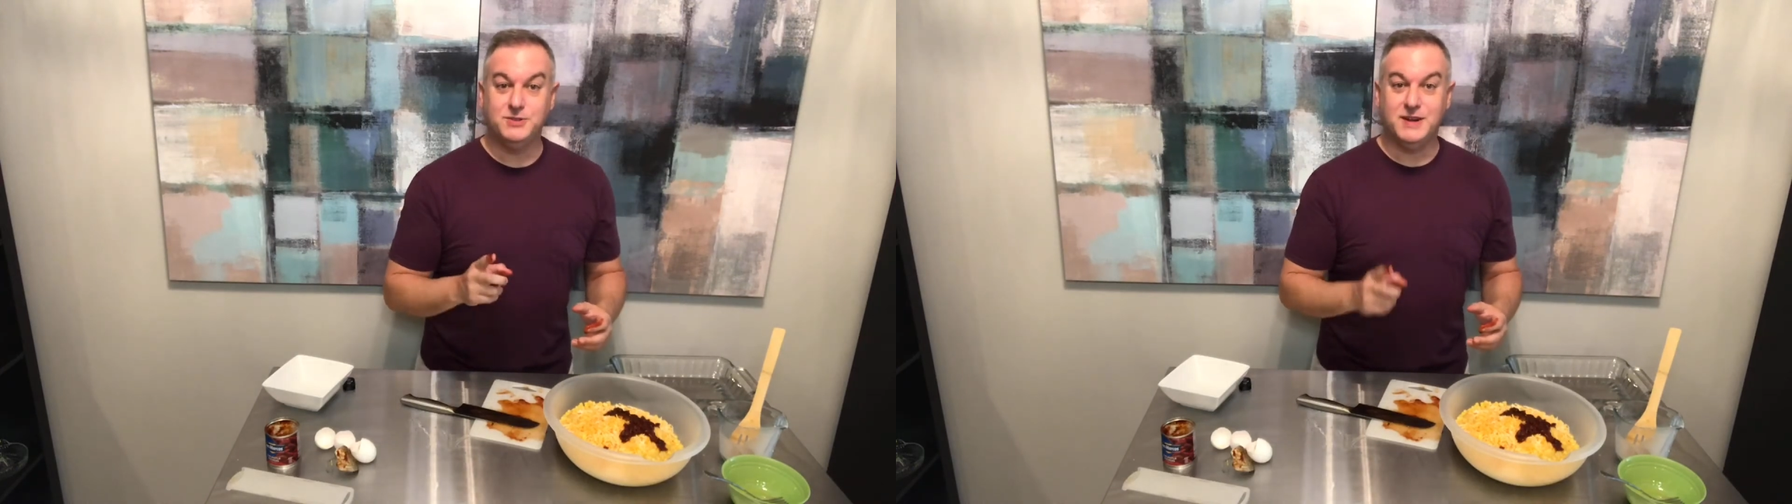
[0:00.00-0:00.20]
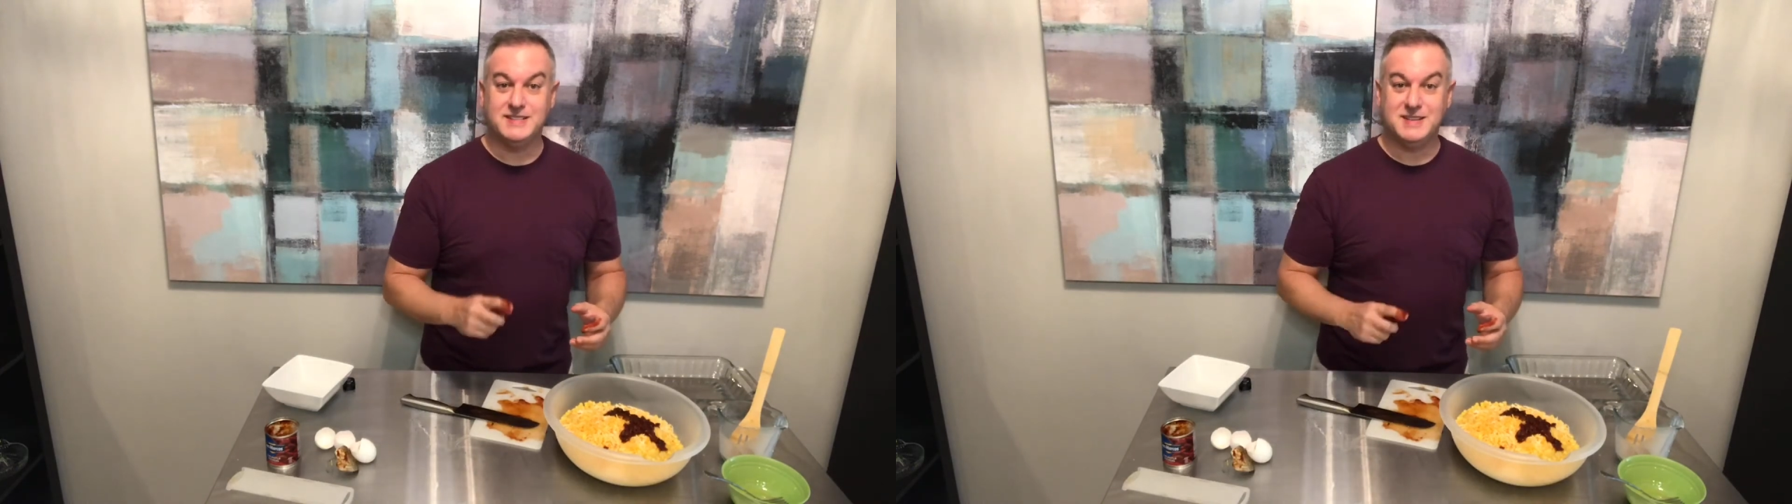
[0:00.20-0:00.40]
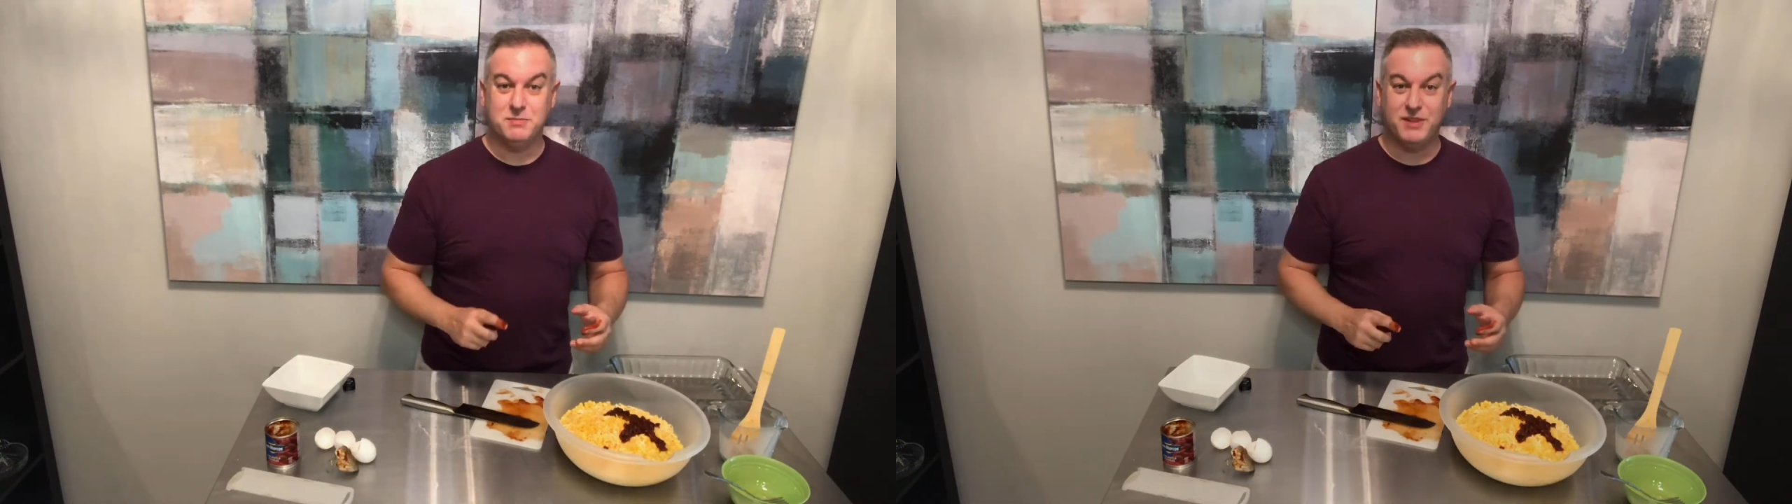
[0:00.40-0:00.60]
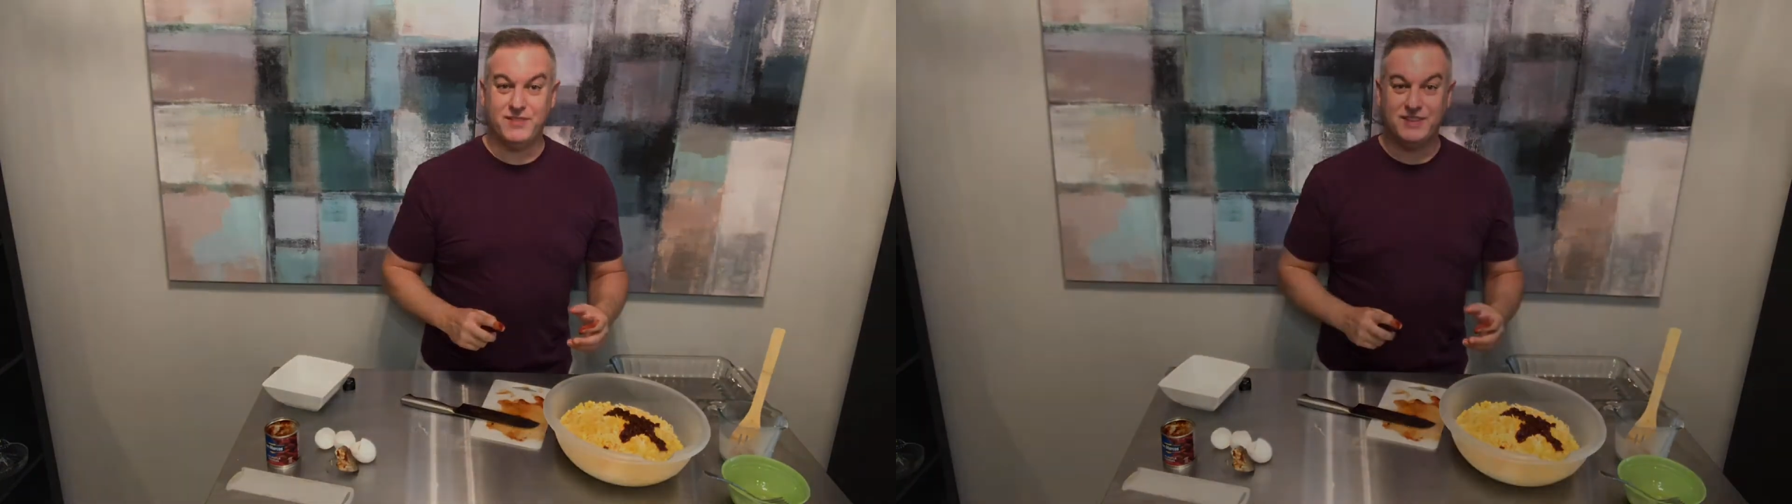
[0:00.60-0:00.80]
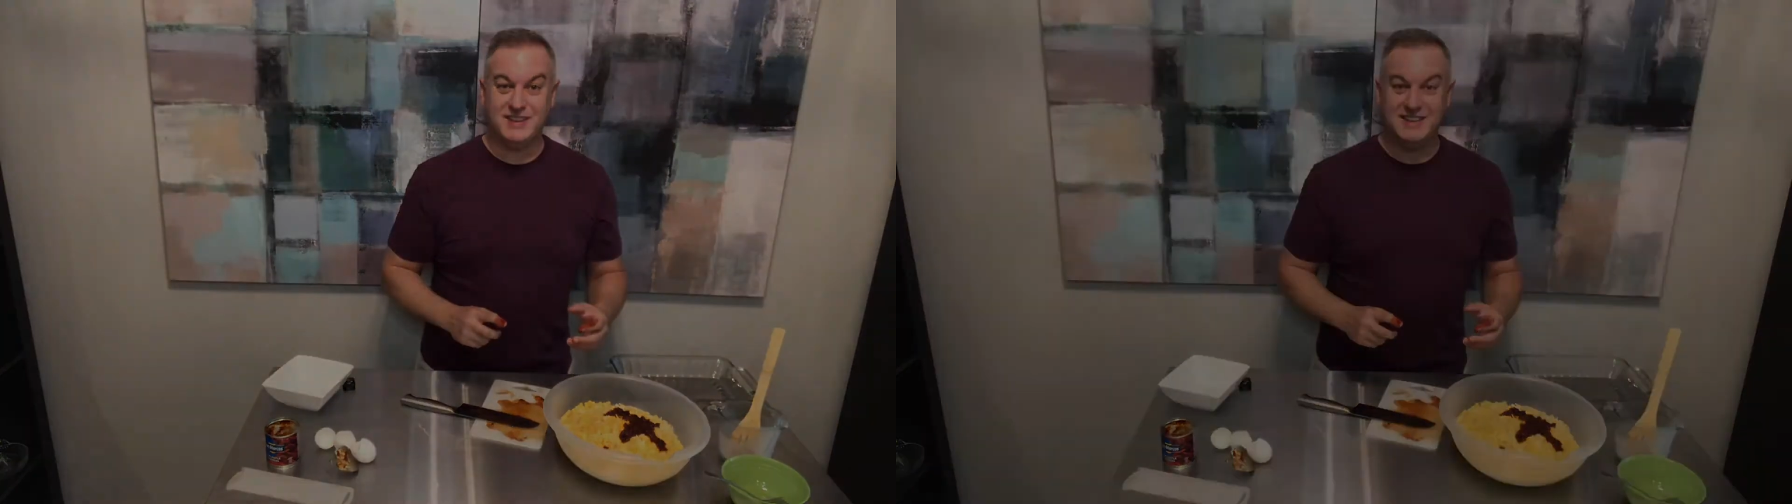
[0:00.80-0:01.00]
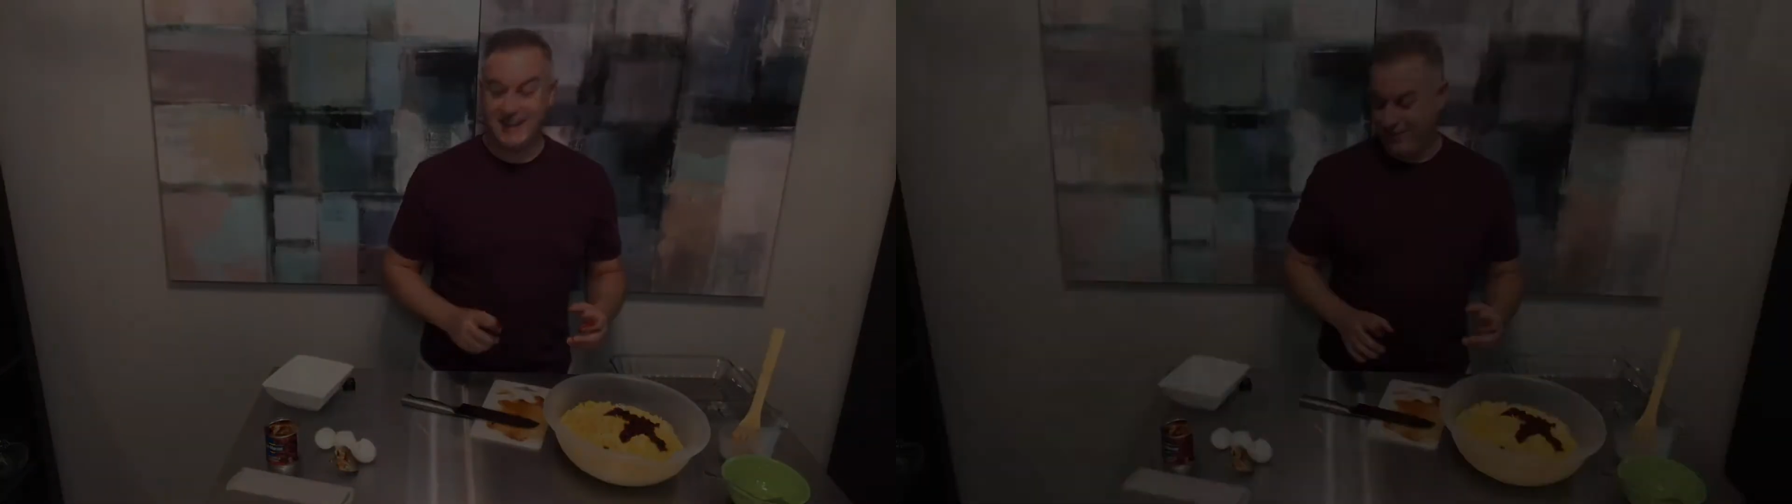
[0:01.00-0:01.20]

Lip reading: assemble everything together.